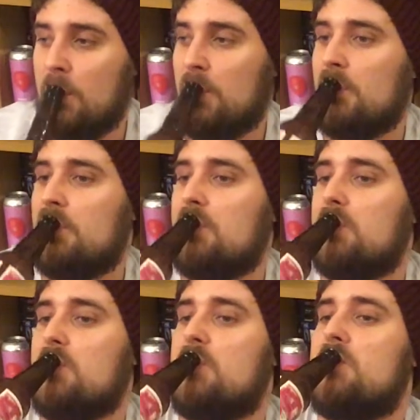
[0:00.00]

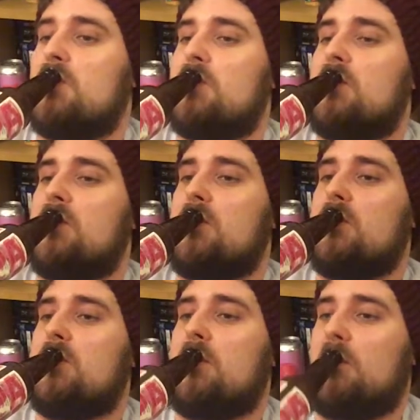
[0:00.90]

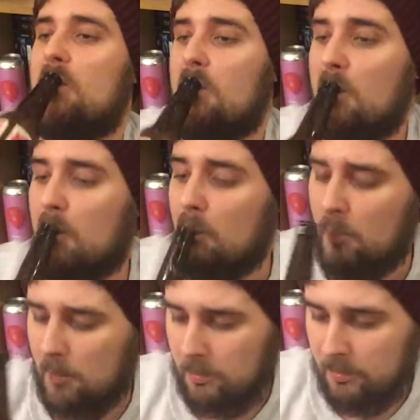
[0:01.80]

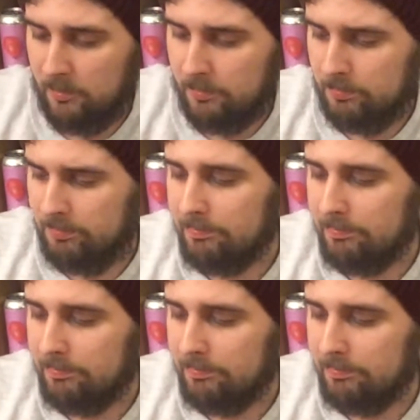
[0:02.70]
(no one is talking)